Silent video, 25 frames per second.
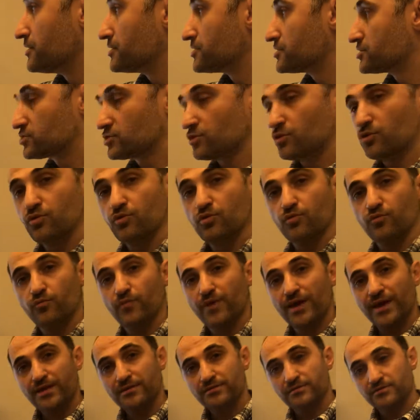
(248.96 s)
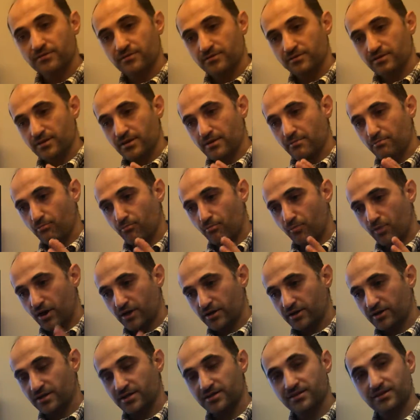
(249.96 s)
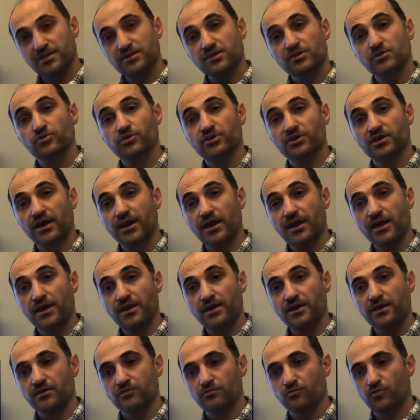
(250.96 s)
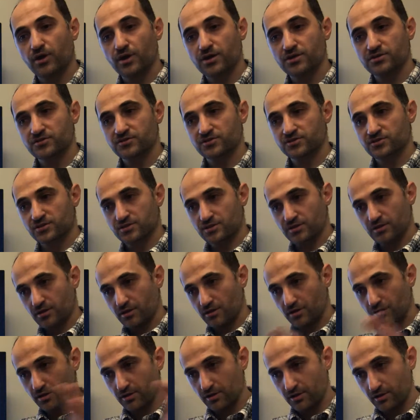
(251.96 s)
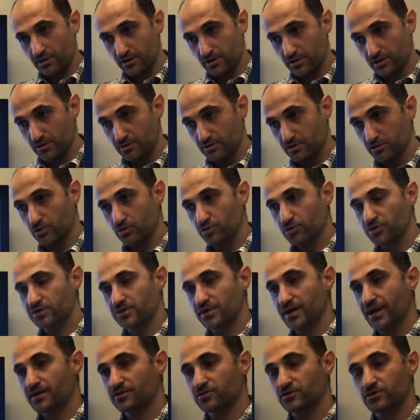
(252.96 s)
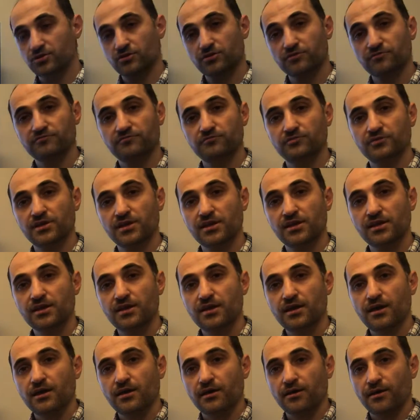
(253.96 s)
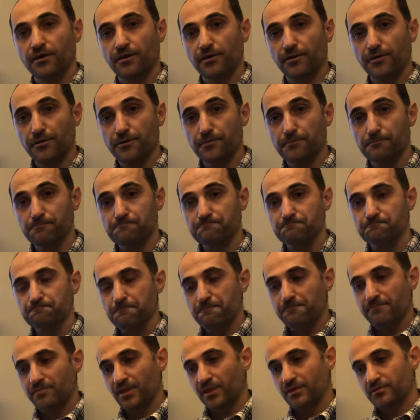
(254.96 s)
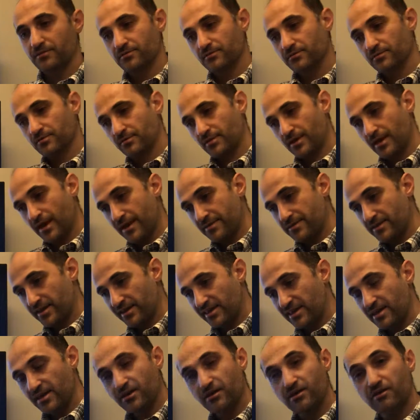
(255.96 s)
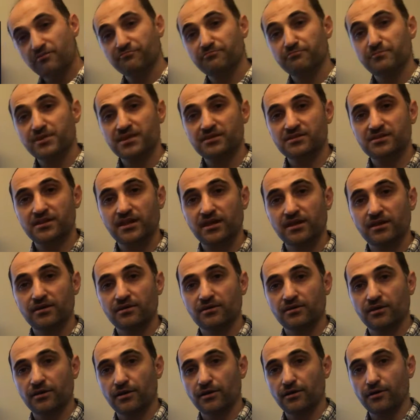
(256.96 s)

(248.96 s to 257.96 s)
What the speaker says: So when the market in UK was looked at carefully, at the kickoff meeting,